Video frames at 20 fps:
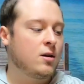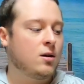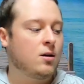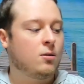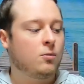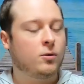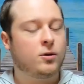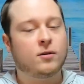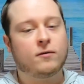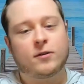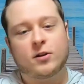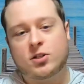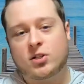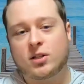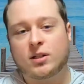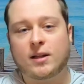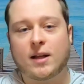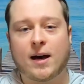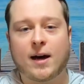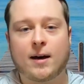when you're
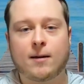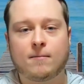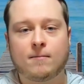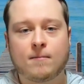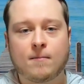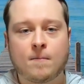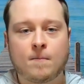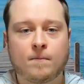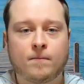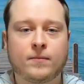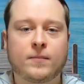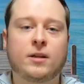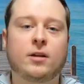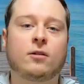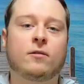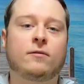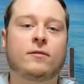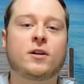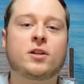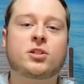fishing that, you're
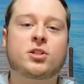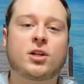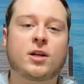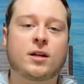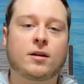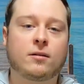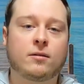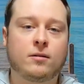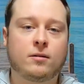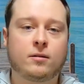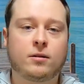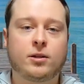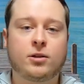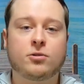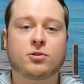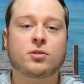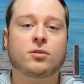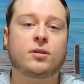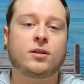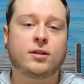fishing
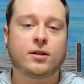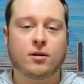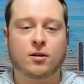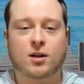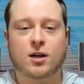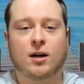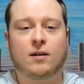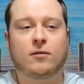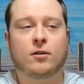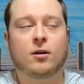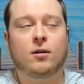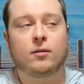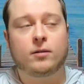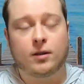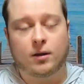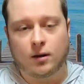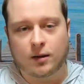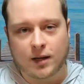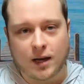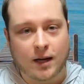usually near cover.
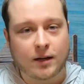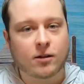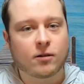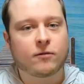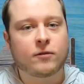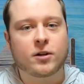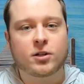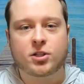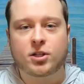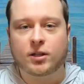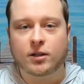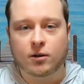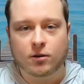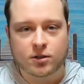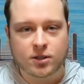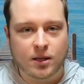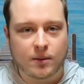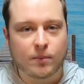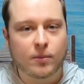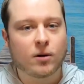Again, you're fishing your
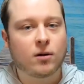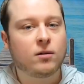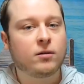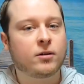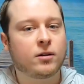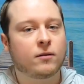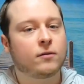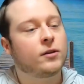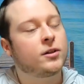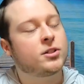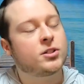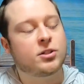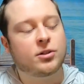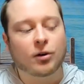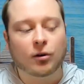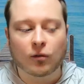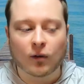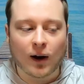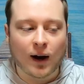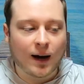timber, you're fishing your
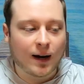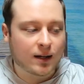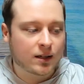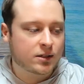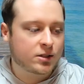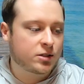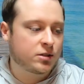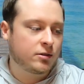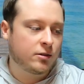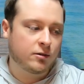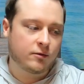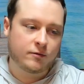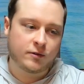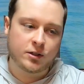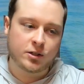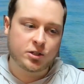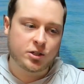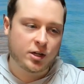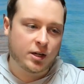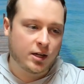rocks, you're
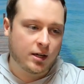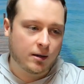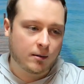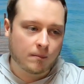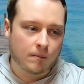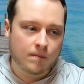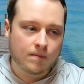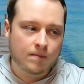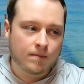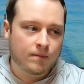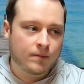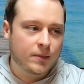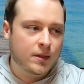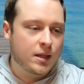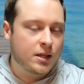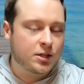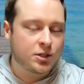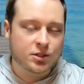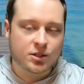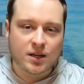fishing
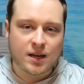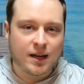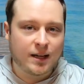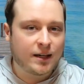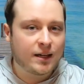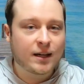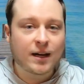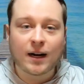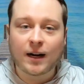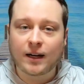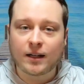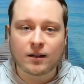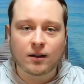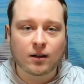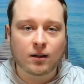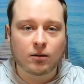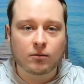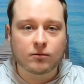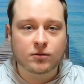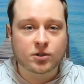just any kind
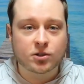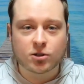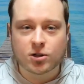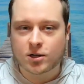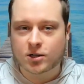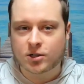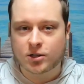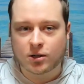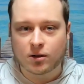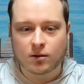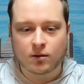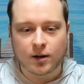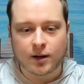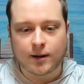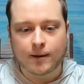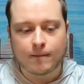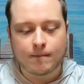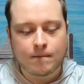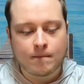of structure, right?